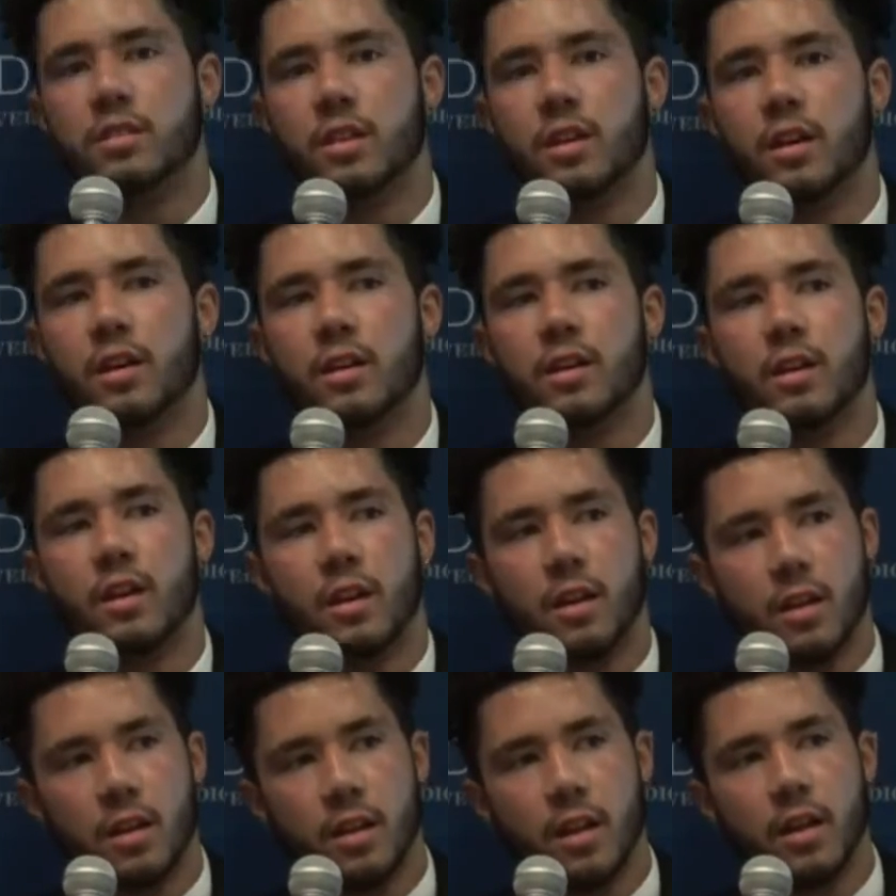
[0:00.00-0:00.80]
to,
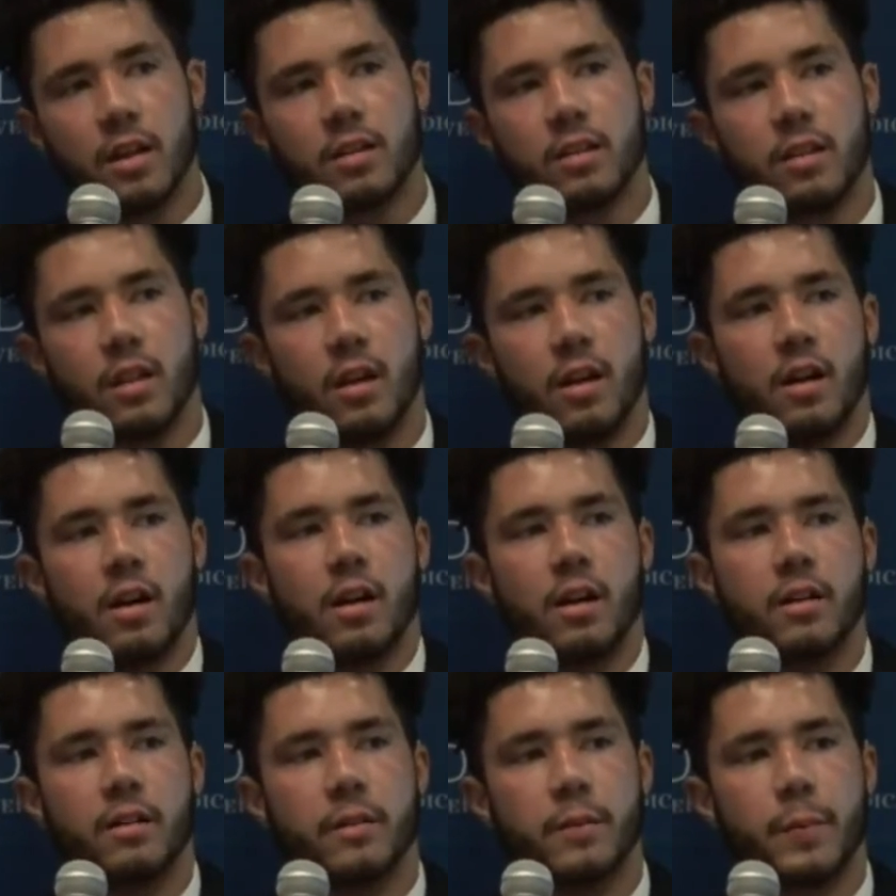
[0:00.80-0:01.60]
like
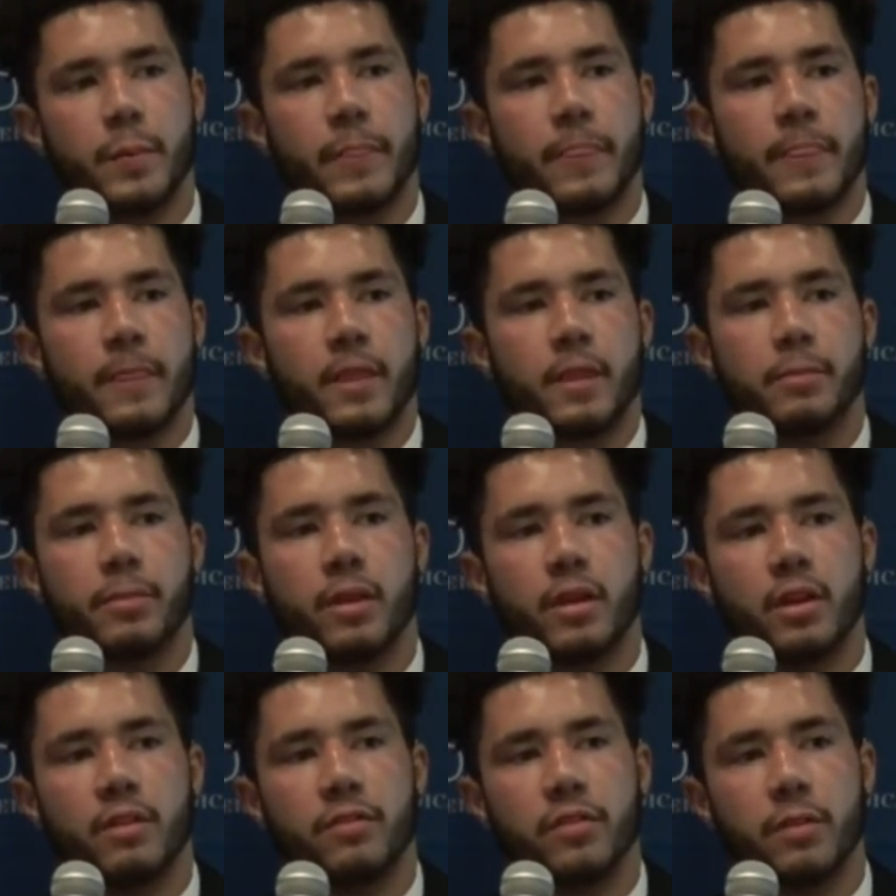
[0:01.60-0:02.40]
the
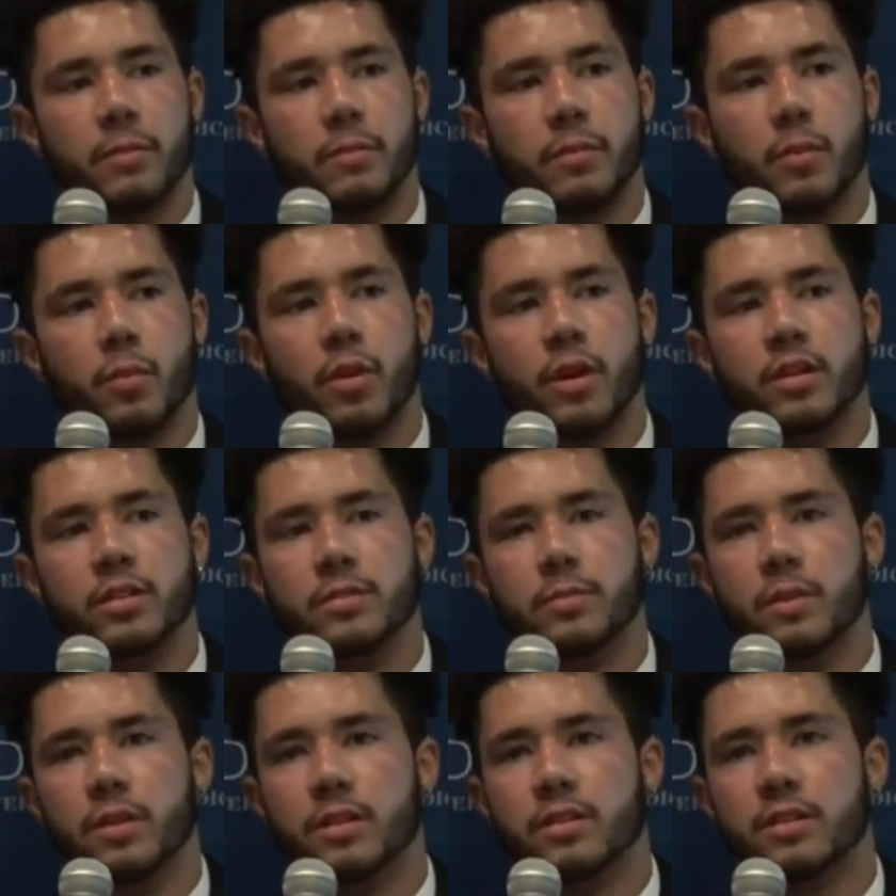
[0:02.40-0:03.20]
player from
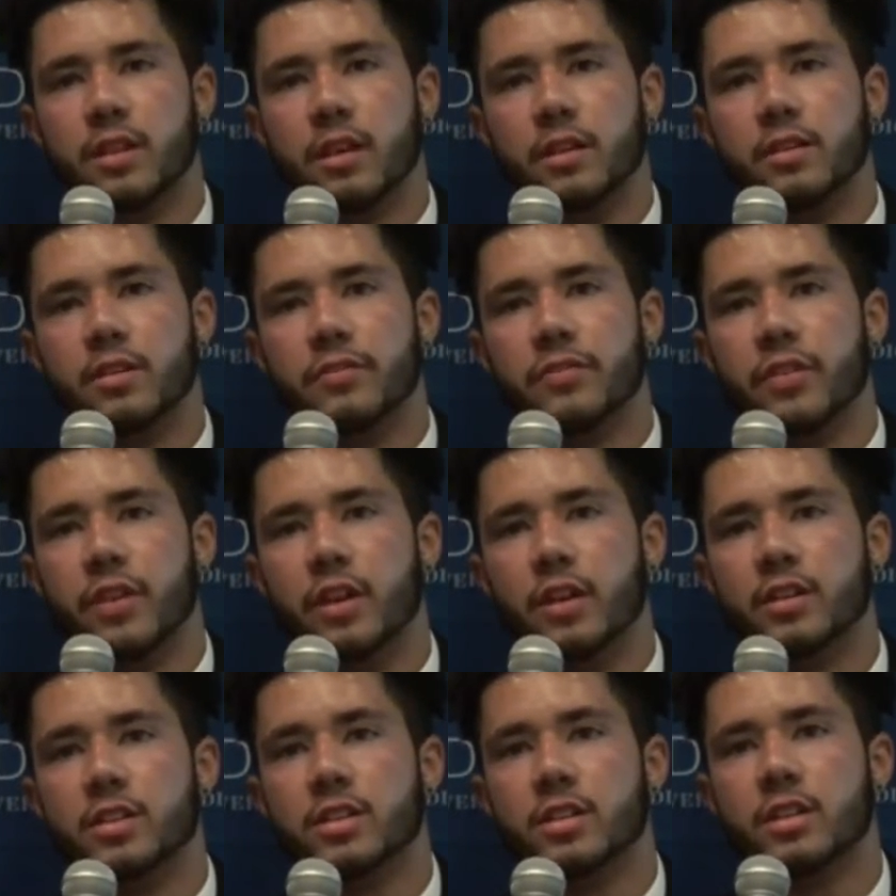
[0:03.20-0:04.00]
Waynesburg said, to
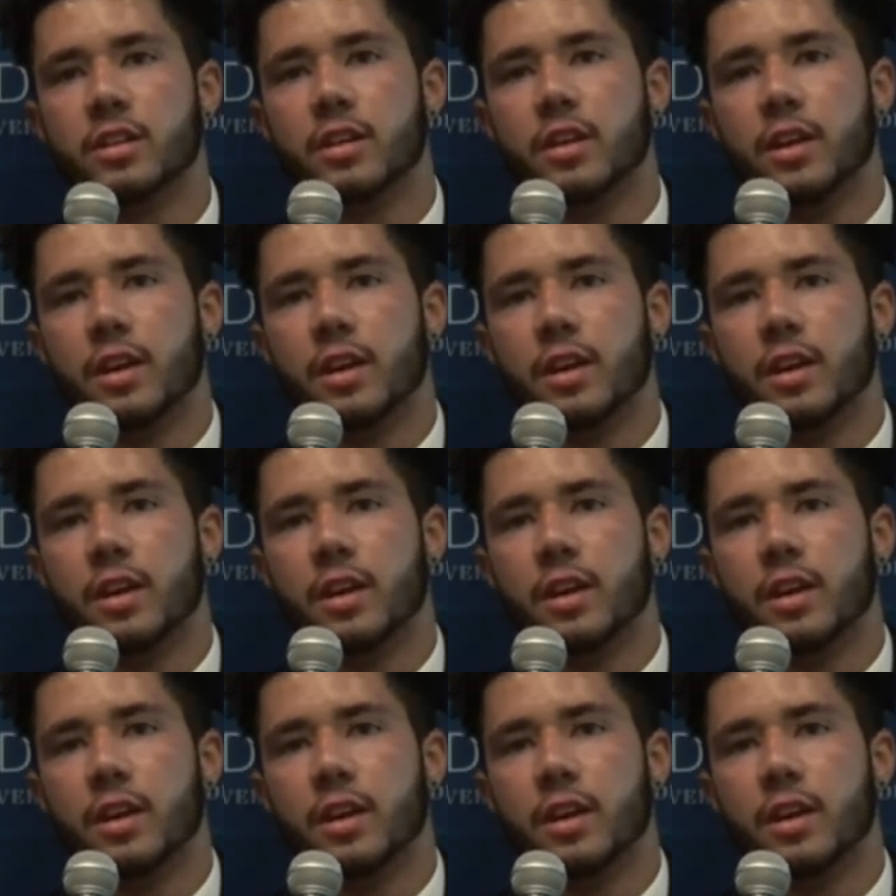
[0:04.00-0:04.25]
finish.